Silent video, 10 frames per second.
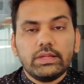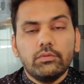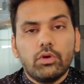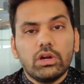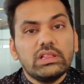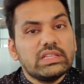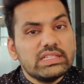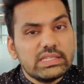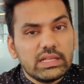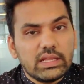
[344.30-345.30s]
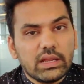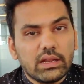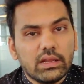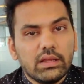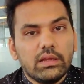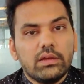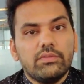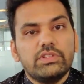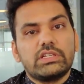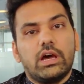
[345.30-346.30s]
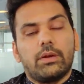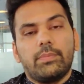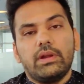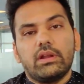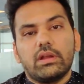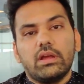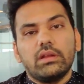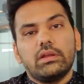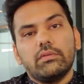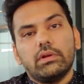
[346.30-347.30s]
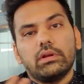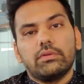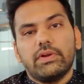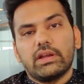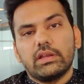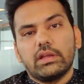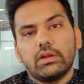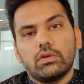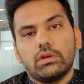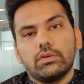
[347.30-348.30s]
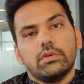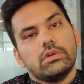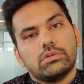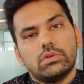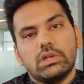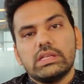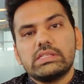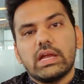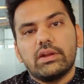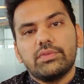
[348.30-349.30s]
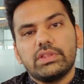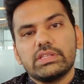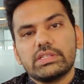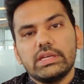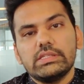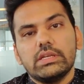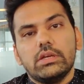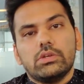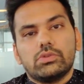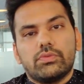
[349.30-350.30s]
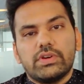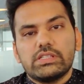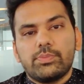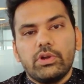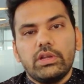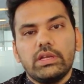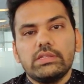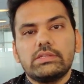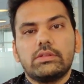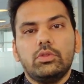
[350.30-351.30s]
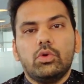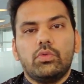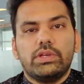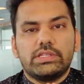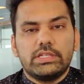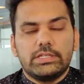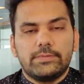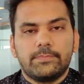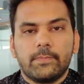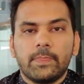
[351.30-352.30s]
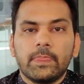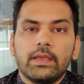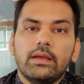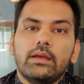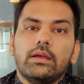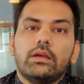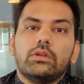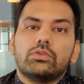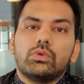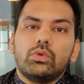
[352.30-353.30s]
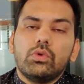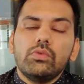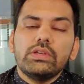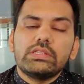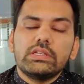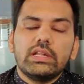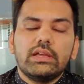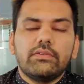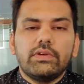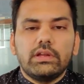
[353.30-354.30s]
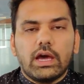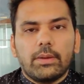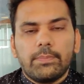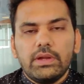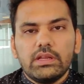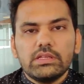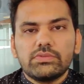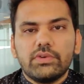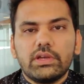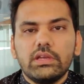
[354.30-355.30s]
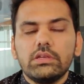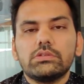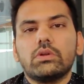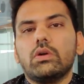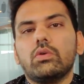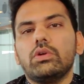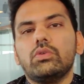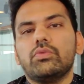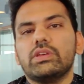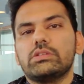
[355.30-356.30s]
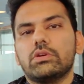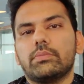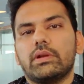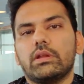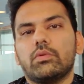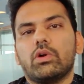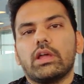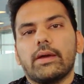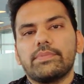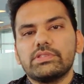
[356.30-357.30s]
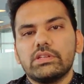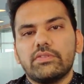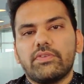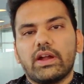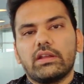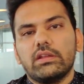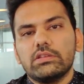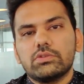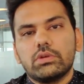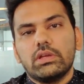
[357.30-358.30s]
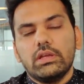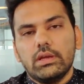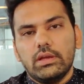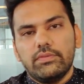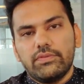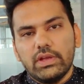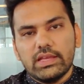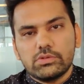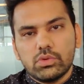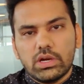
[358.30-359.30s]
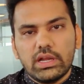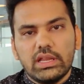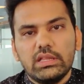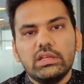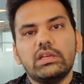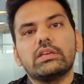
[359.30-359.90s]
what all things are there which carpenter can give and factory cannot give? So let's start with this, guys. So first point is no wastage. So no wastage, like when carpenter is working, he is not going to waste your material. What happens in a factory is, if he has to cut anything, he